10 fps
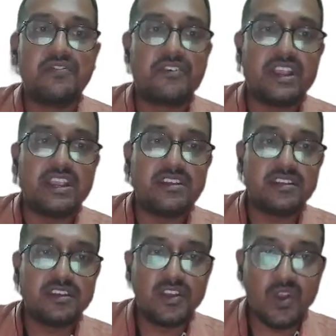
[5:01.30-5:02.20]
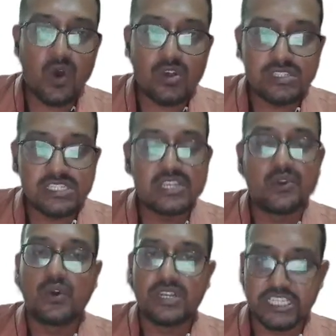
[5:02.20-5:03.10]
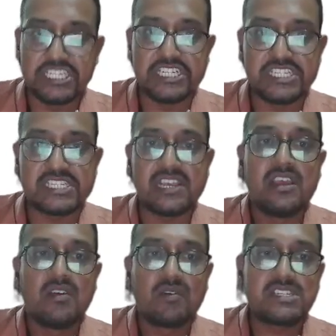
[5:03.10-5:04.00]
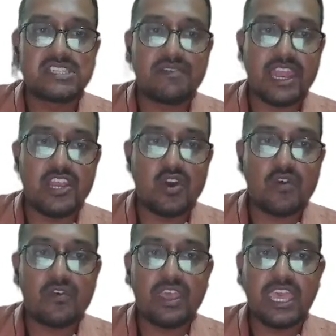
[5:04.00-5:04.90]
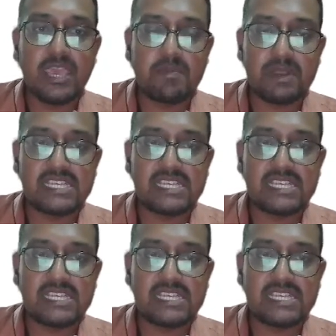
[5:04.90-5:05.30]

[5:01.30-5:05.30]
different non-zero digits. What is the value of a